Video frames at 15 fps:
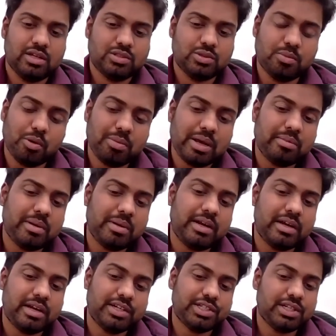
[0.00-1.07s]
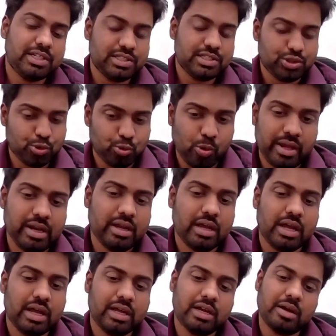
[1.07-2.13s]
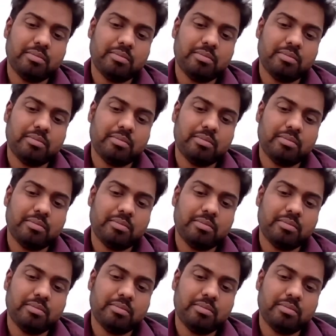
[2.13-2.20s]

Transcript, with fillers: So mobile penetration is very high